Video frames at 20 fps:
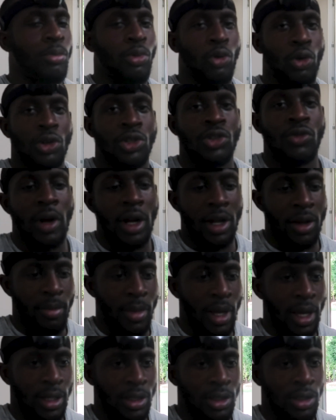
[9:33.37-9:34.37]
Porsche
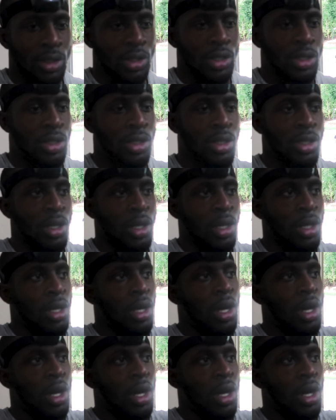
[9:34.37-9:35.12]
recommends